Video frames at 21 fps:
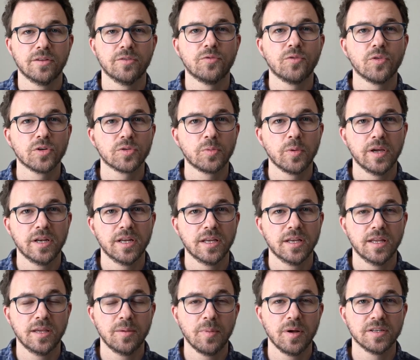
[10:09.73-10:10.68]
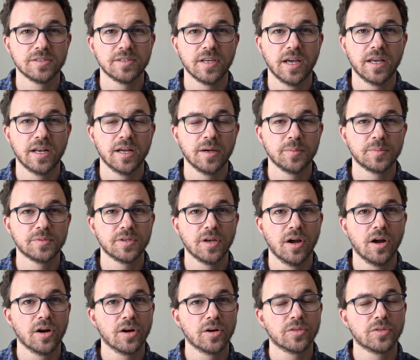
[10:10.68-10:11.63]
The fourth way to get email signups
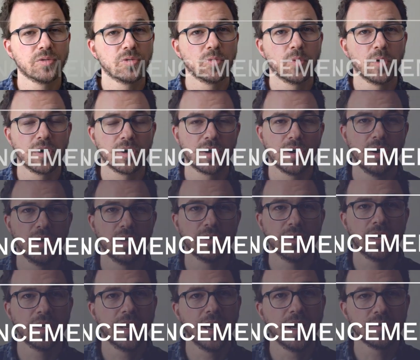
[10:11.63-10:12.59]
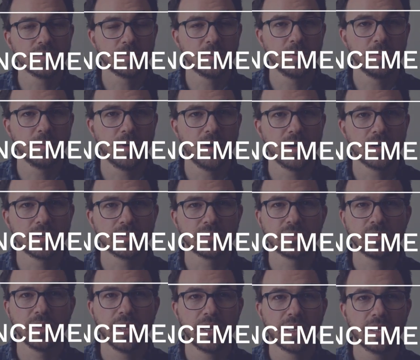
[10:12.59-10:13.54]
are through what are called announcement bars.
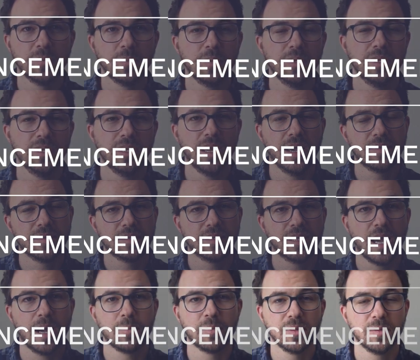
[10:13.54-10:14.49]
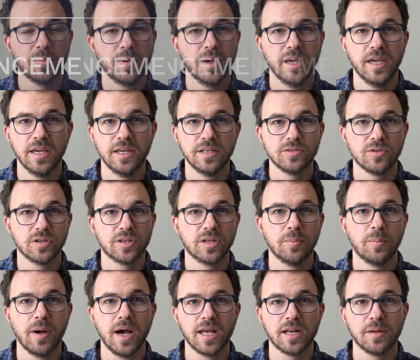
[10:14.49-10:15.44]
So that can be at the top of the page or at
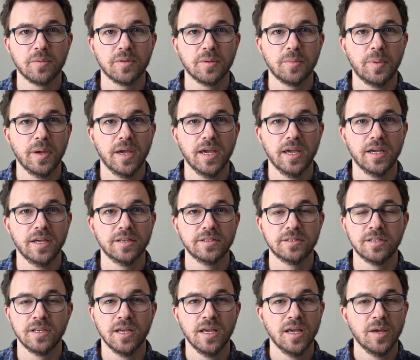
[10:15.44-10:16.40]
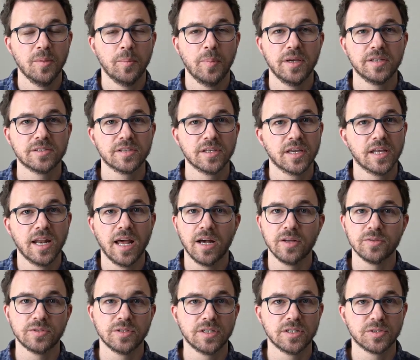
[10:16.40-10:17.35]
the bottom of the page, basically
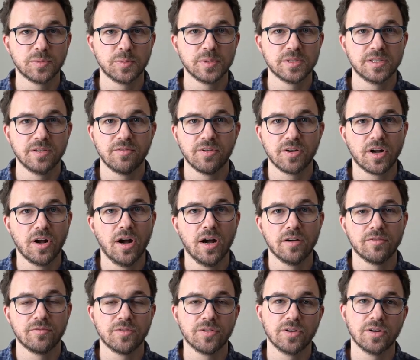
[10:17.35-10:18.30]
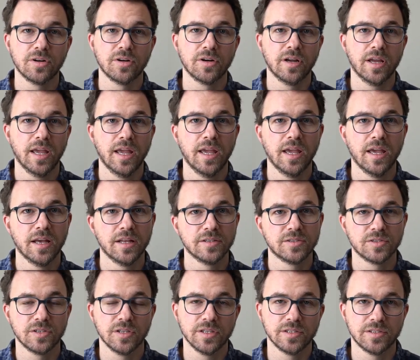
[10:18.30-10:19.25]
announcing a specific offer
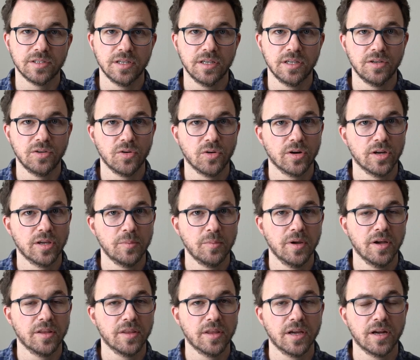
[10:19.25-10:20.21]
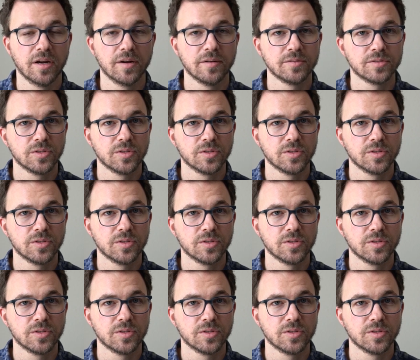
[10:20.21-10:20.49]
and soliciting your email there.